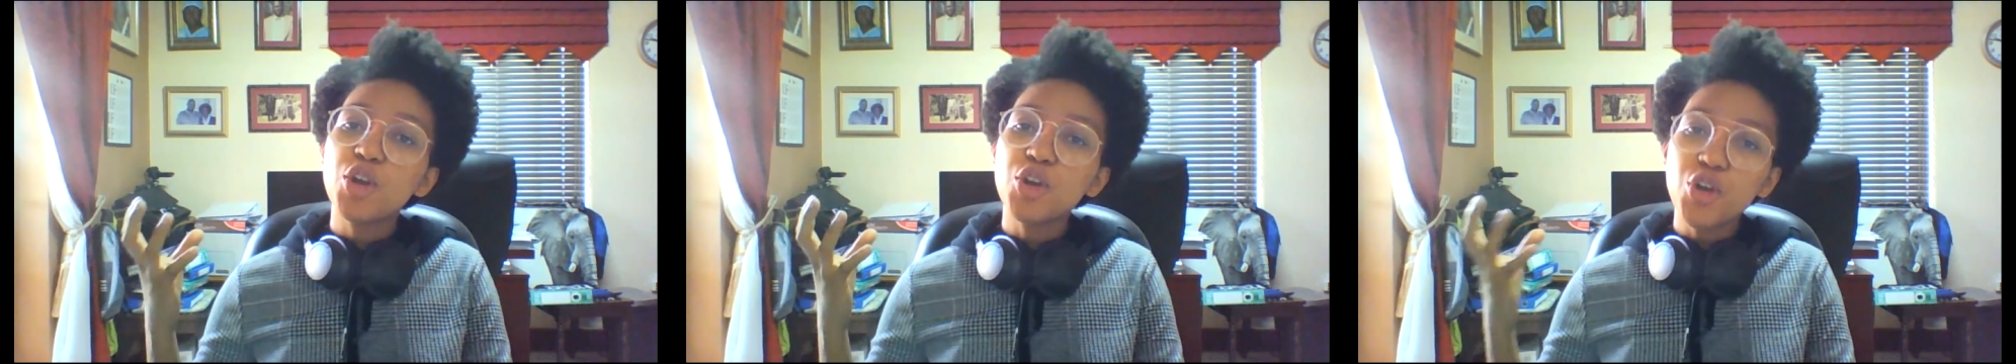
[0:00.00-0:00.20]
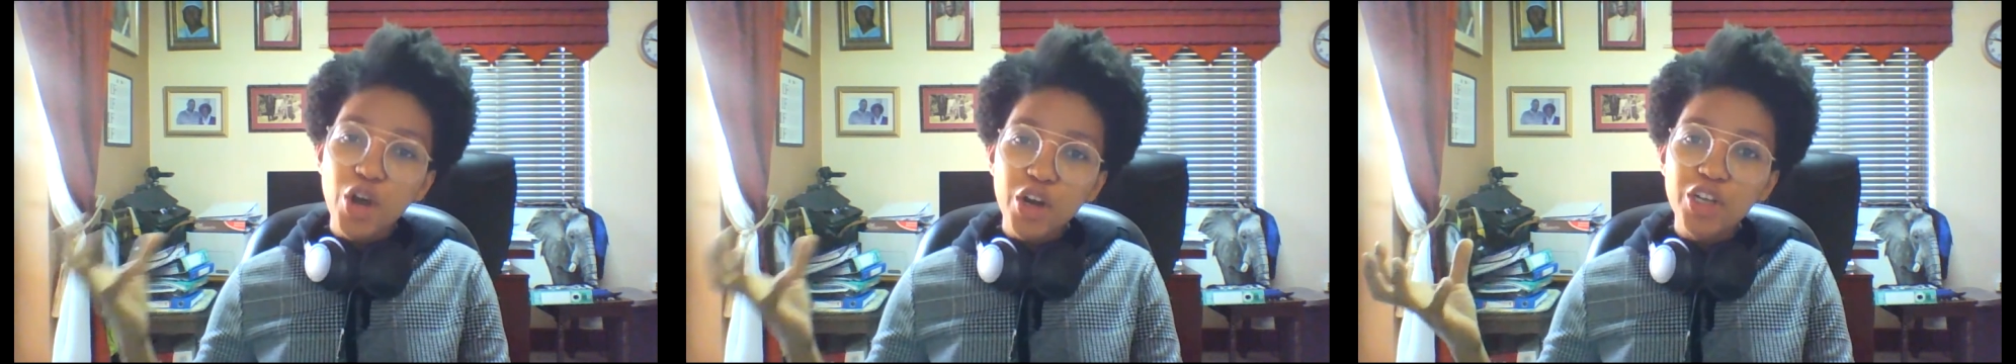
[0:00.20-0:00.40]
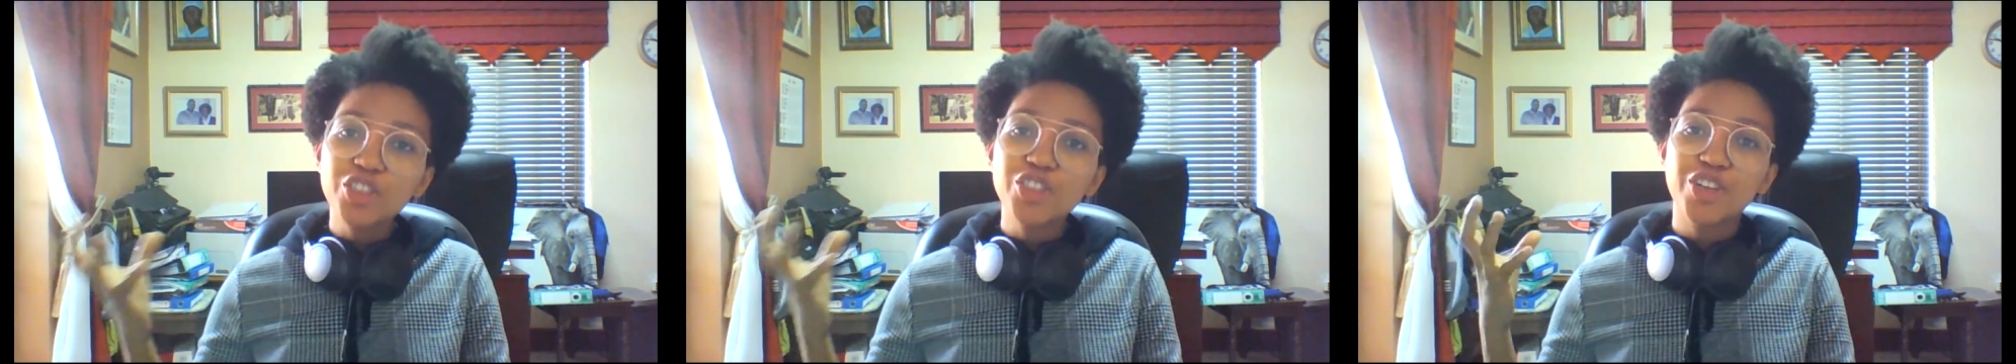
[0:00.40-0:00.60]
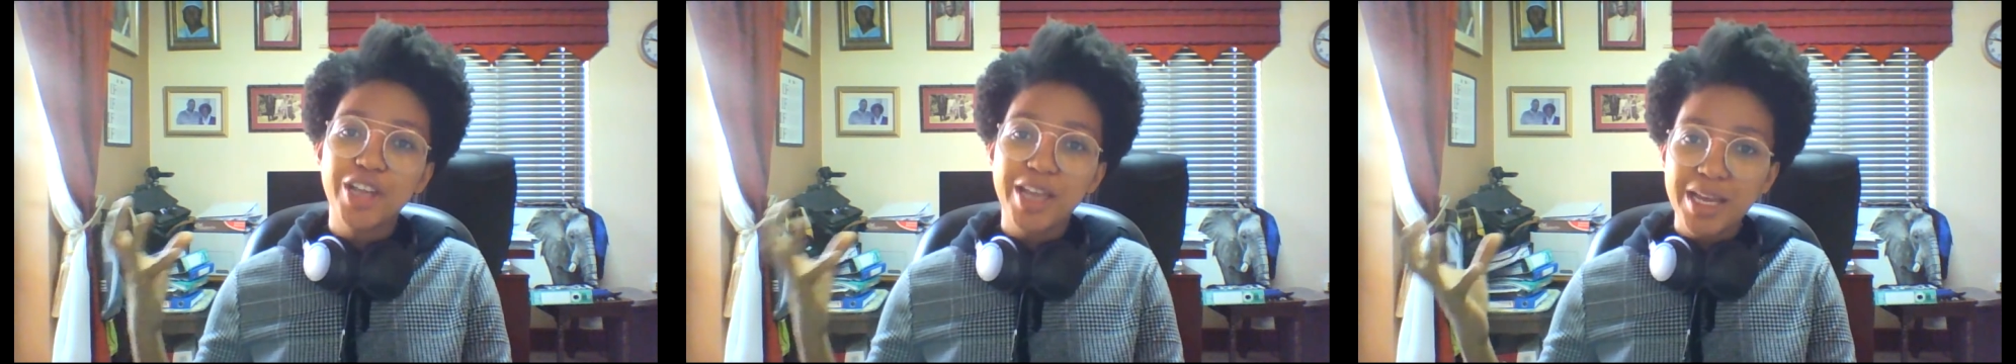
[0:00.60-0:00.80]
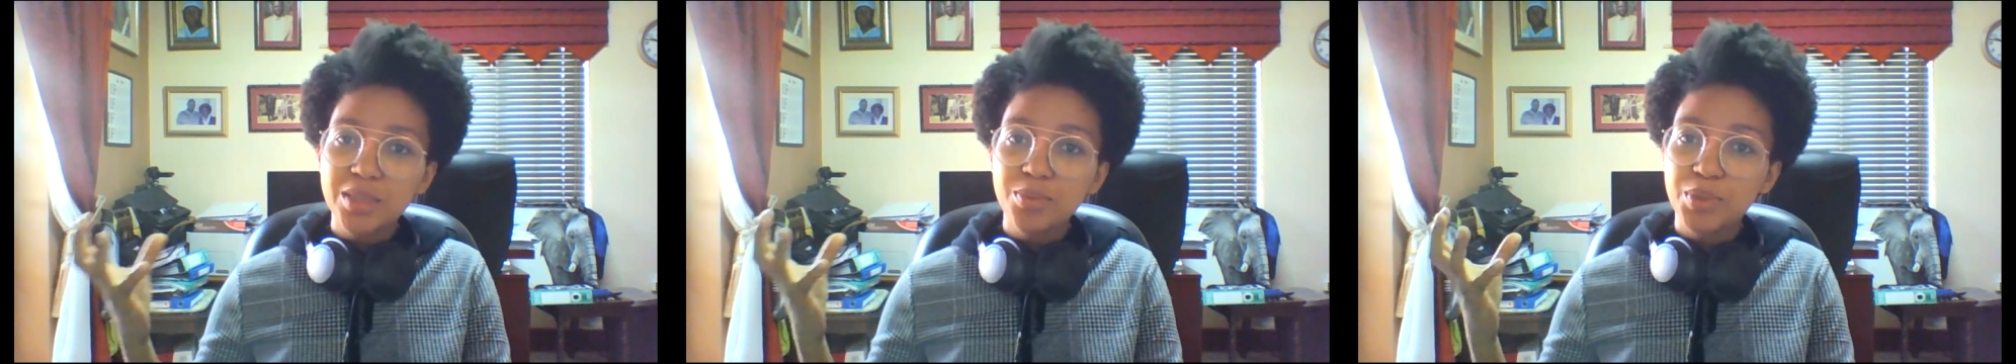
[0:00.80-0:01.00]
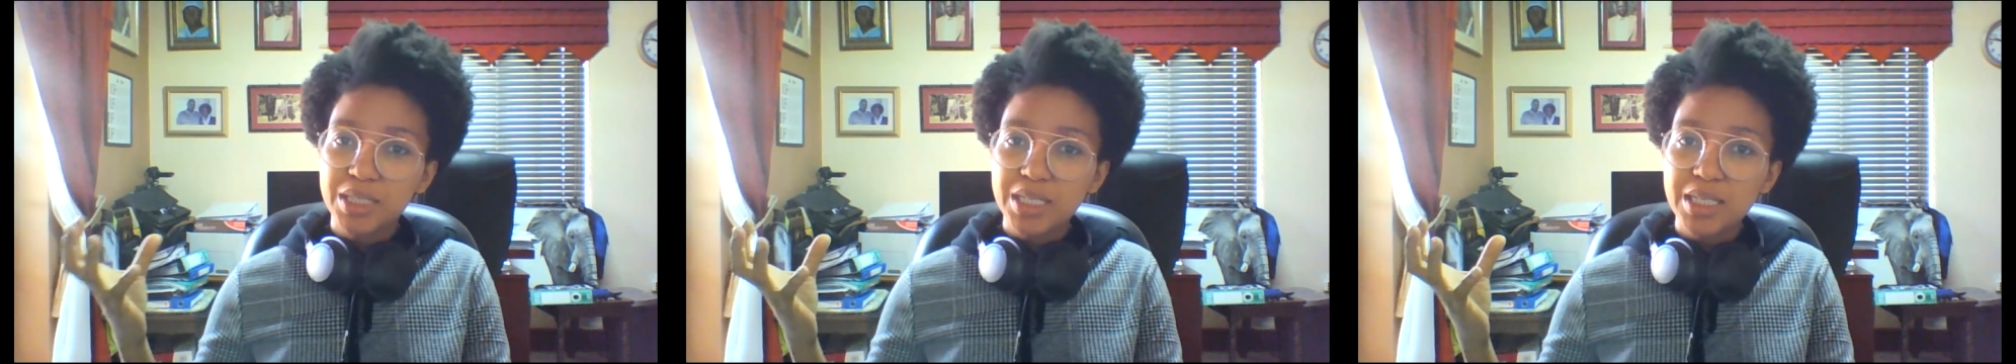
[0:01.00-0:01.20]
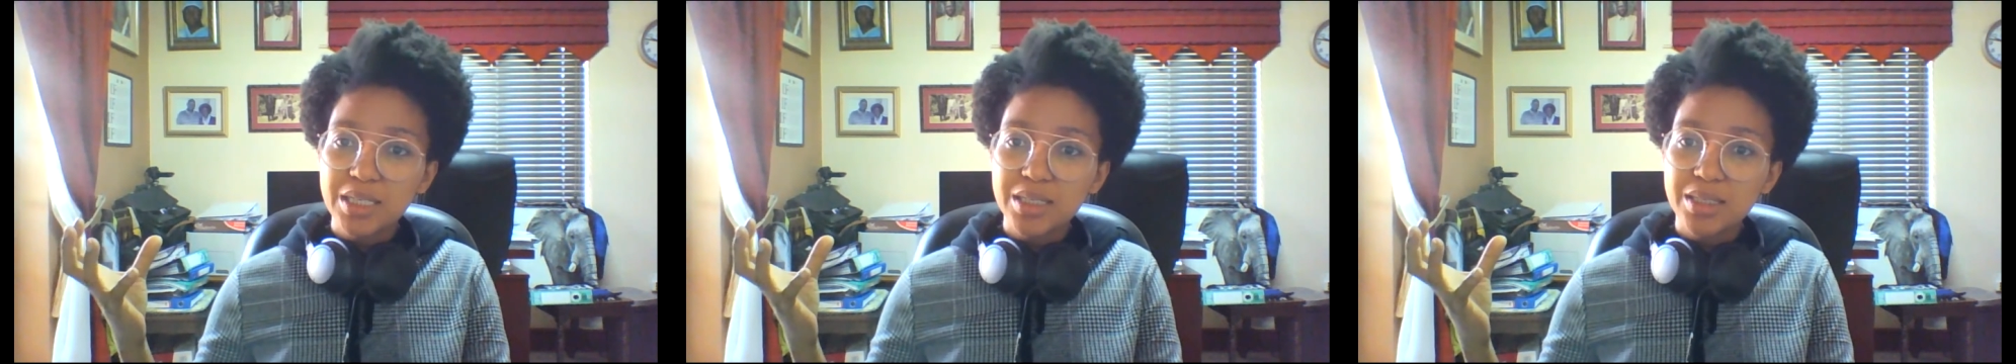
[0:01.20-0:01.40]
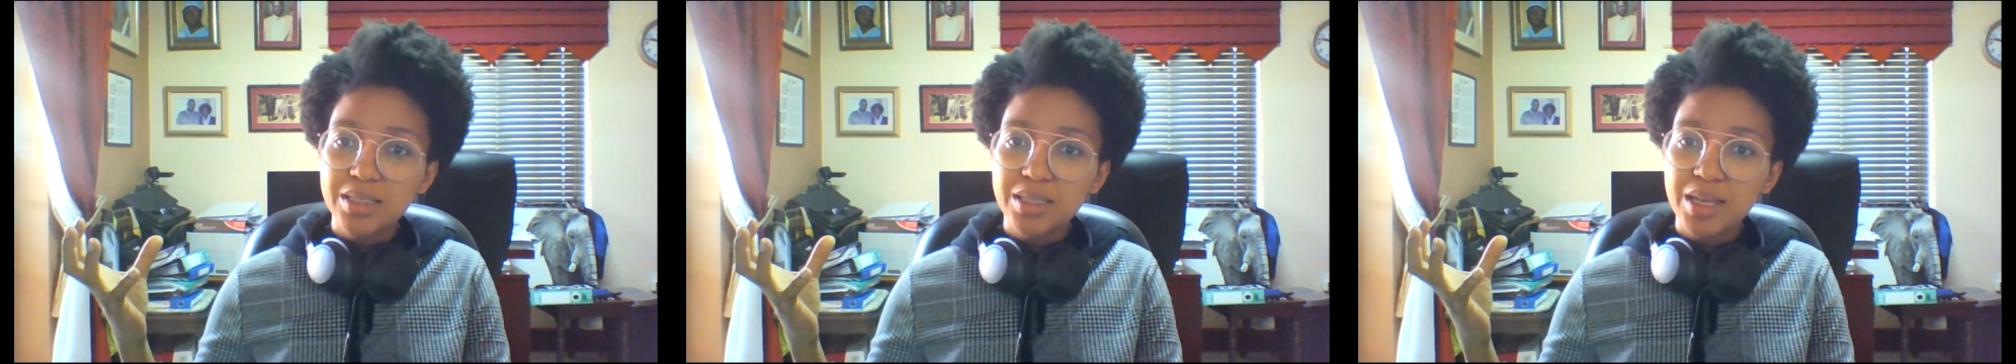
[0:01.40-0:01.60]
knowledge and her
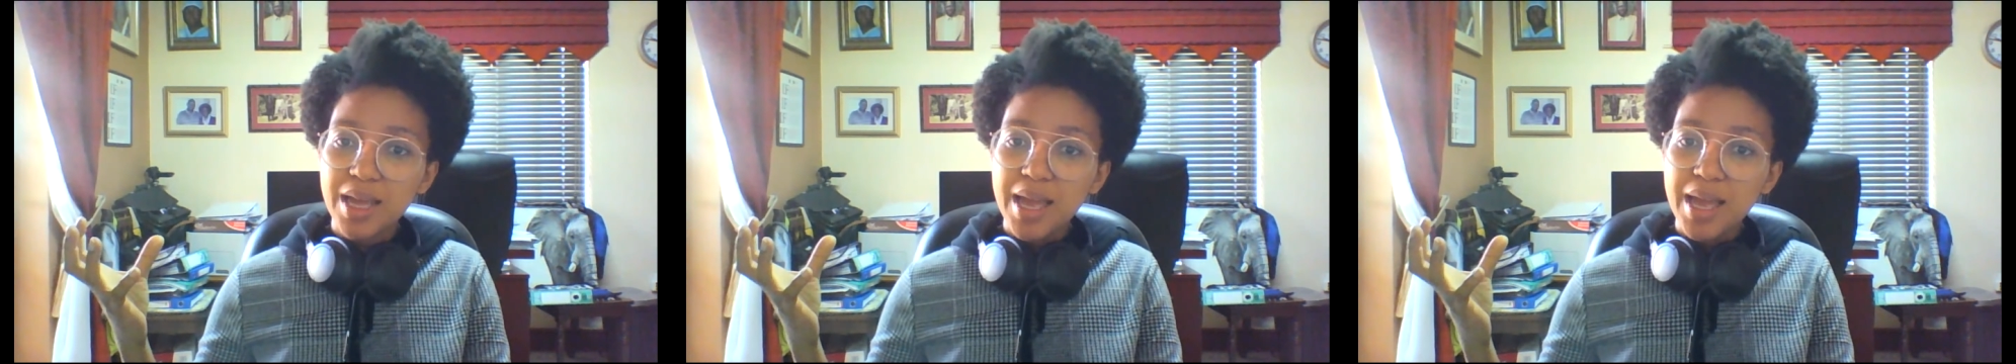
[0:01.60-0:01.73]
expertise.